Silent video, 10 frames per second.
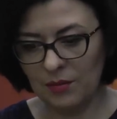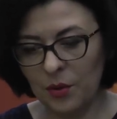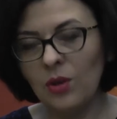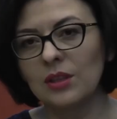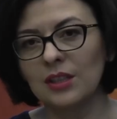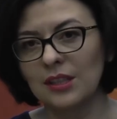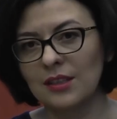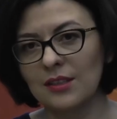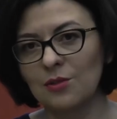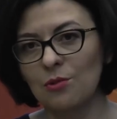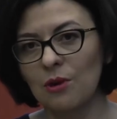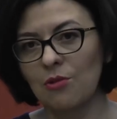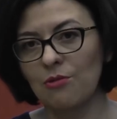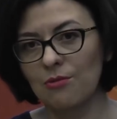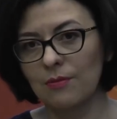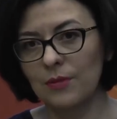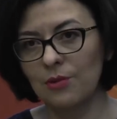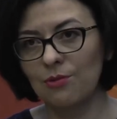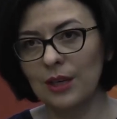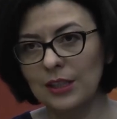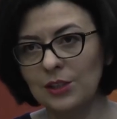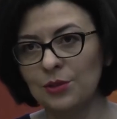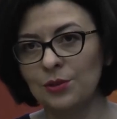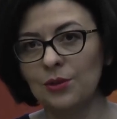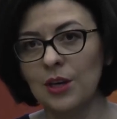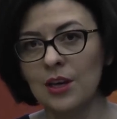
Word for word: politics who are ready to